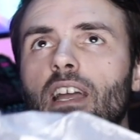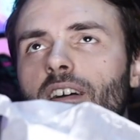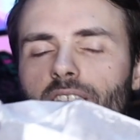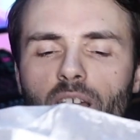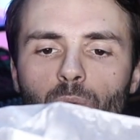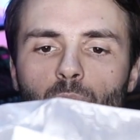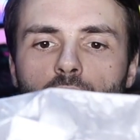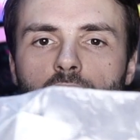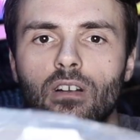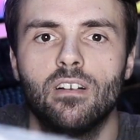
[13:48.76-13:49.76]
Yeah, that will
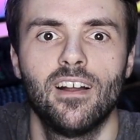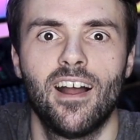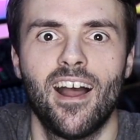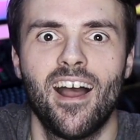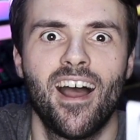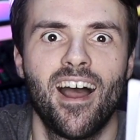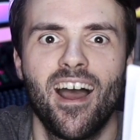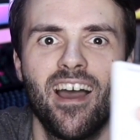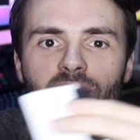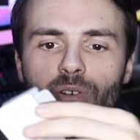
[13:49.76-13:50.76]
work.
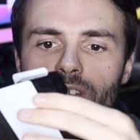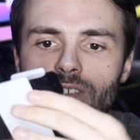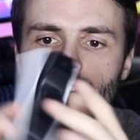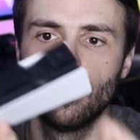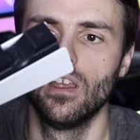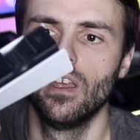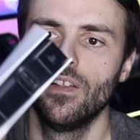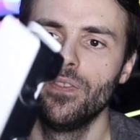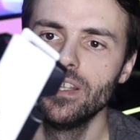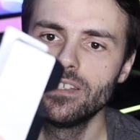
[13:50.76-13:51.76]
There it is.
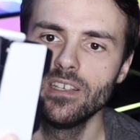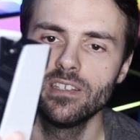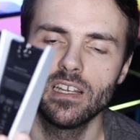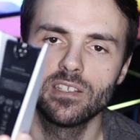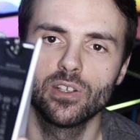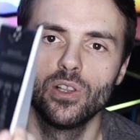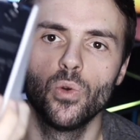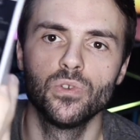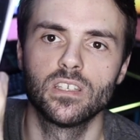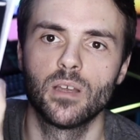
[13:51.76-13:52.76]
This is as
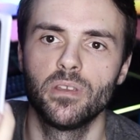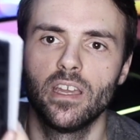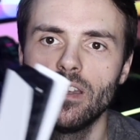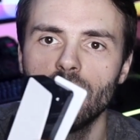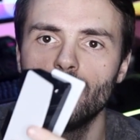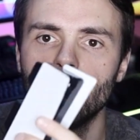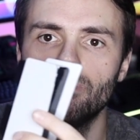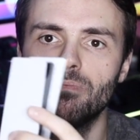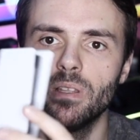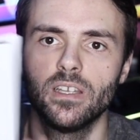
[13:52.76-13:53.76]
close as I'm getting to the
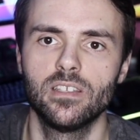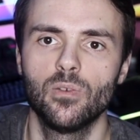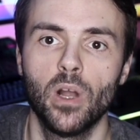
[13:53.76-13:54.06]
place...